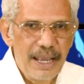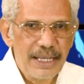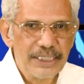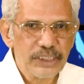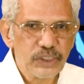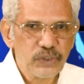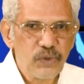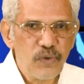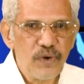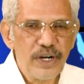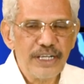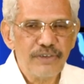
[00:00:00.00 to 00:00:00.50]
a
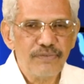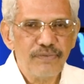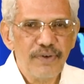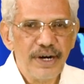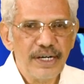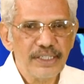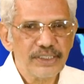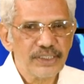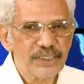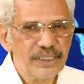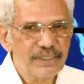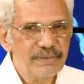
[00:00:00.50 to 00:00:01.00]
scoring
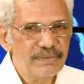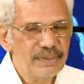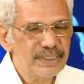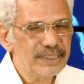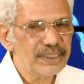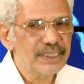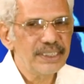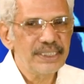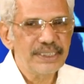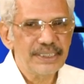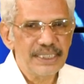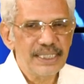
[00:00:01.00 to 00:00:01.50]
function
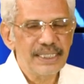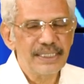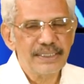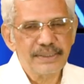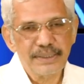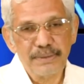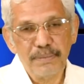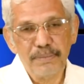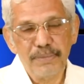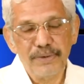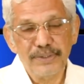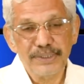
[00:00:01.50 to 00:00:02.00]
which is
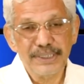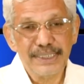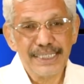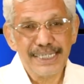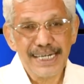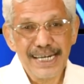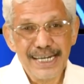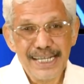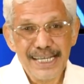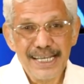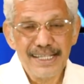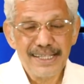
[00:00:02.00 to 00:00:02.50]

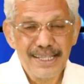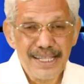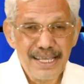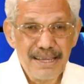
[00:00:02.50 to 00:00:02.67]
supposedly